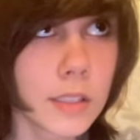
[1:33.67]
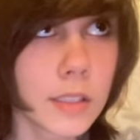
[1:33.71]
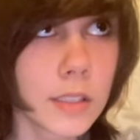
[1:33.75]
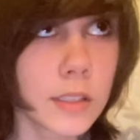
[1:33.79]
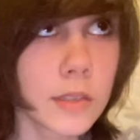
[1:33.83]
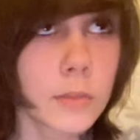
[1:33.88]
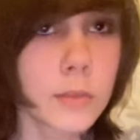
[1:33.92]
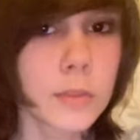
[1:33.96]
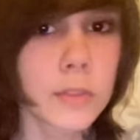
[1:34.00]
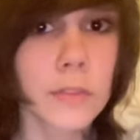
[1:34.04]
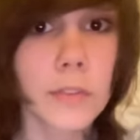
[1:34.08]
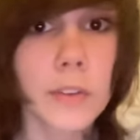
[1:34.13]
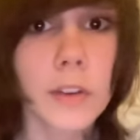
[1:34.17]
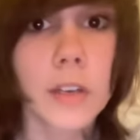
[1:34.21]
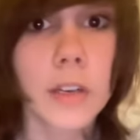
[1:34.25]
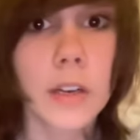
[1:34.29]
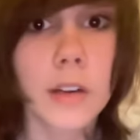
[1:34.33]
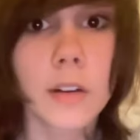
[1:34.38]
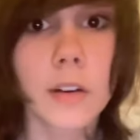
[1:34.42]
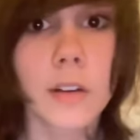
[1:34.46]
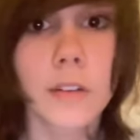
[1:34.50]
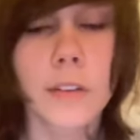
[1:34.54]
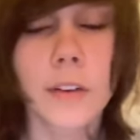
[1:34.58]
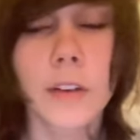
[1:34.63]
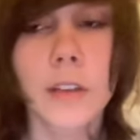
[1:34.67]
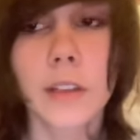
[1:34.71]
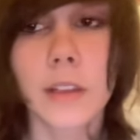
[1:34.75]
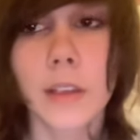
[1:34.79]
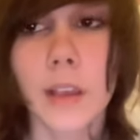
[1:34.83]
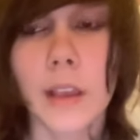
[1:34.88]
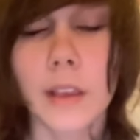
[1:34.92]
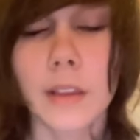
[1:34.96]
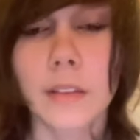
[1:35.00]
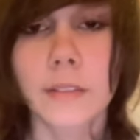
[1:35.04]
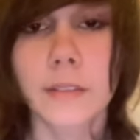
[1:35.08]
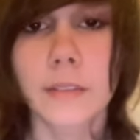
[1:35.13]
It was very
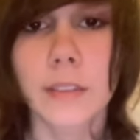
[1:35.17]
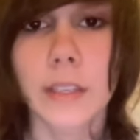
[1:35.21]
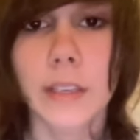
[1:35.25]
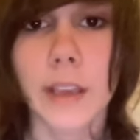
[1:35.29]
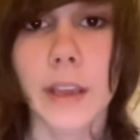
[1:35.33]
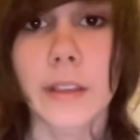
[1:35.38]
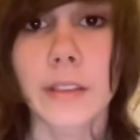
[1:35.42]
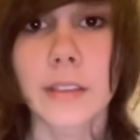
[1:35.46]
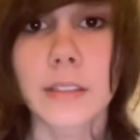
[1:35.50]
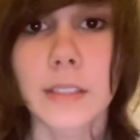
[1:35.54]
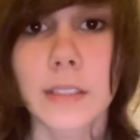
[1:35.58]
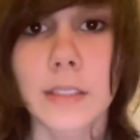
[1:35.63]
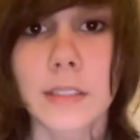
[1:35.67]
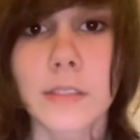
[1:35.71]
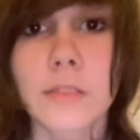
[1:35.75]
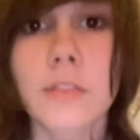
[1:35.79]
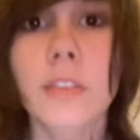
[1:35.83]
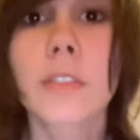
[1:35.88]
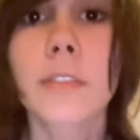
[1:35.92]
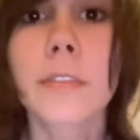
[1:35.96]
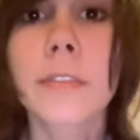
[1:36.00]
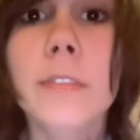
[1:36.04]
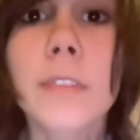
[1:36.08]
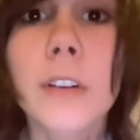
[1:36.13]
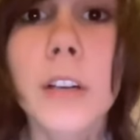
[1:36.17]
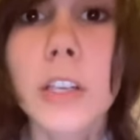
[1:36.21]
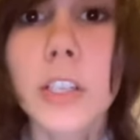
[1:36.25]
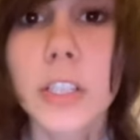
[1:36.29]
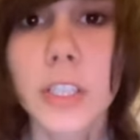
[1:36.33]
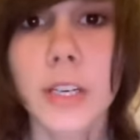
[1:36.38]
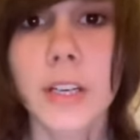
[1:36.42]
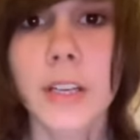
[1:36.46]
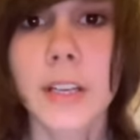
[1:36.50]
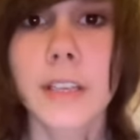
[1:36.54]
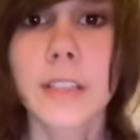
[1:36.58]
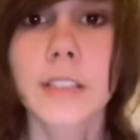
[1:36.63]
it's
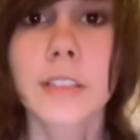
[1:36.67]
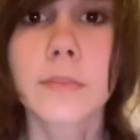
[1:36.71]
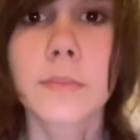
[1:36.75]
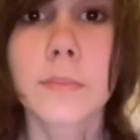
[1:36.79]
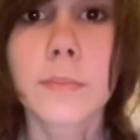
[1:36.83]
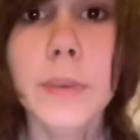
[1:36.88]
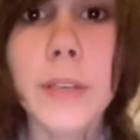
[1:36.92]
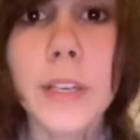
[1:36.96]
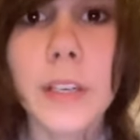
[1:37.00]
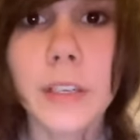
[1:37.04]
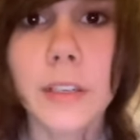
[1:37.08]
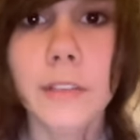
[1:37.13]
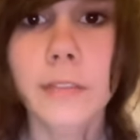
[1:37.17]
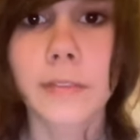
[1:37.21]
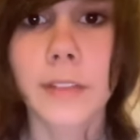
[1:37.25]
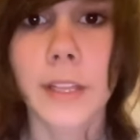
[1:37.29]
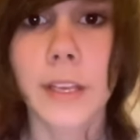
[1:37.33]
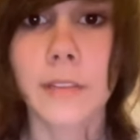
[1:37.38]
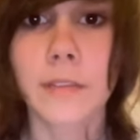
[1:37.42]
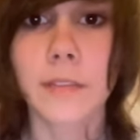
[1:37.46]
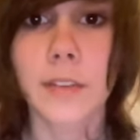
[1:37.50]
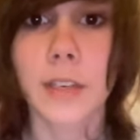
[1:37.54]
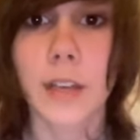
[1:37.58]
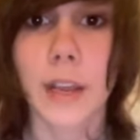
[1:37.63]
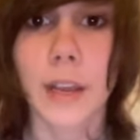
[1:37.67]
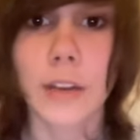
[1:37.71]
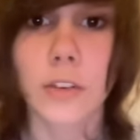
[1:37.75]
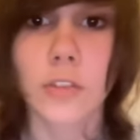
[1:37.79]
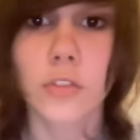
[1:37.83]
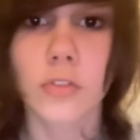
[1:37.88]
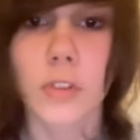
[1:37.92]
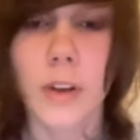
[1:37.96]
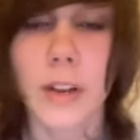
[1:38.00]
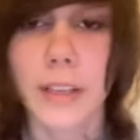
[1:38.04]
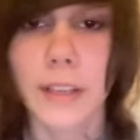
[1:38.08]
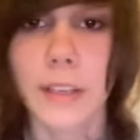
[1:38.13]
refreshing. It's berry flavored. I
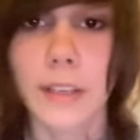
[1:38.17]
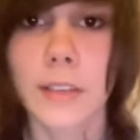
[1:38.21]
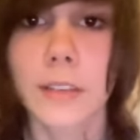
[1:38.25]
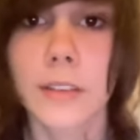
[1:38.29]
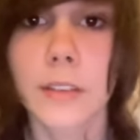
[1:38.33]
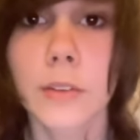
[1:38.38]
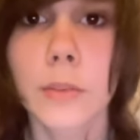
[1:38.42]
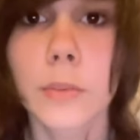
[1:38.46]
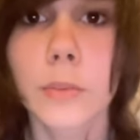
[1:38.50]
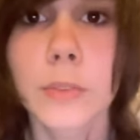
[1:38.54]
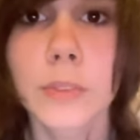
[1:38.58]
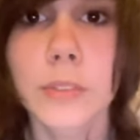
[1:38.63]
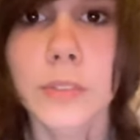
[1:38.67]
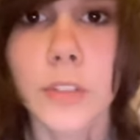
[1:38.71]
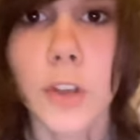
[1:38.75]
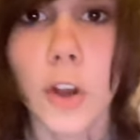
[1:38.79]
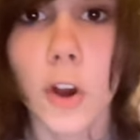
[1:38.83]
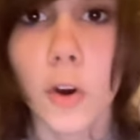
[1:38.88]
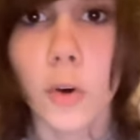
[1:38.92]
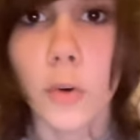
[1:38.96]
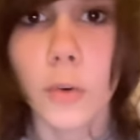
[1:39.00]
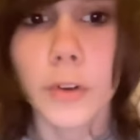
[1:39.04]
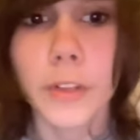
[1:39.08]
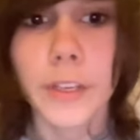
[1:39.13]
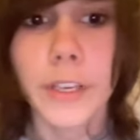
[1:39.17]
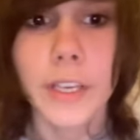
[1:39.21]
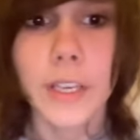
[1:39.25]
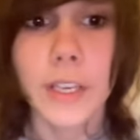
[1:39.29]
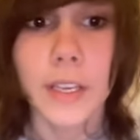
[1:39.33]
drank it. It was cold.